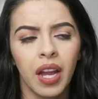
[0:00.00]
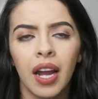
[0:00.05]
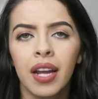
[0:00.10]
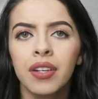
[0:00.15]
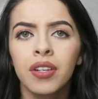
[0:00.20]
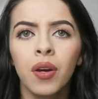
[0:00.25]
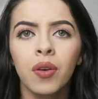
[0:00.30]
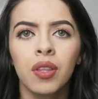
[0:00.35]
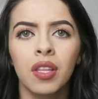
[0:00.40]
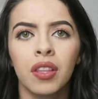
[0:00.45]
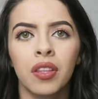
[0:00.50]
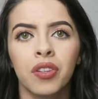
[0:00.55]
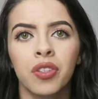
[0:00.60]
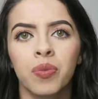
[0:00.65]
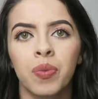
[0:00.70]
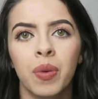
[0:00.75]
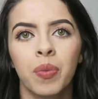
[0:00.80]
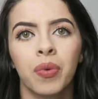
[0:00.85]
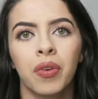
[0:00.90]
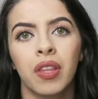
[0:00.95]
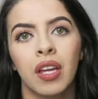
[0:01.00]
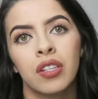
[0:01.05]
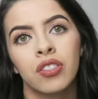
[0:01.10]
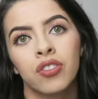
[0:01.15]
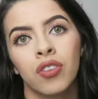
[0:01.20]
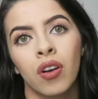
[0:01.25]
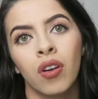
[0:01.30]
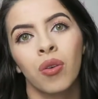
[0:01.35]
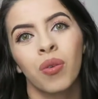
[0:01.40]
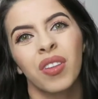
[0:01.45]
I know that there's people that
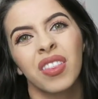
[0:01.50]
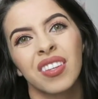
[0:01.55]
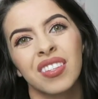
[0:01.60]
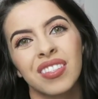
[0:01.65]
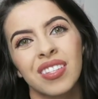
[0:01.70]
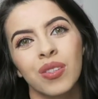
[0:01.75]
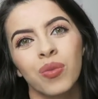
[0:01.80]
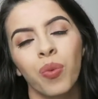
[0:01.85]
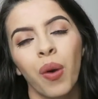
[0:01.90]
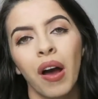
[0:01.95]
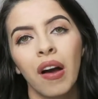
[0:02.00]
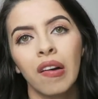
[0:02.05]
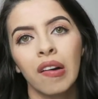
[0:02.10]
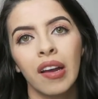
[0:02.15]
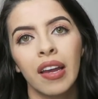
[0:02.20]
struggle with this as well,